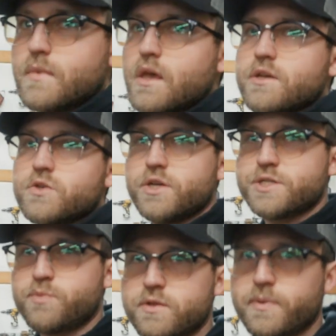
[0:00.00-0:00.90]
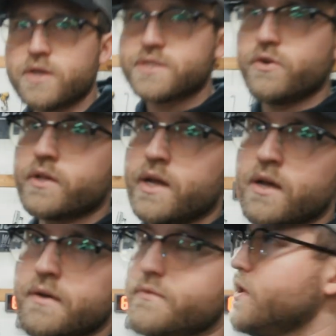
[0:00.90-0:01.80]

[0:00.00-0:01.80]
So I just pulled the power steering line off.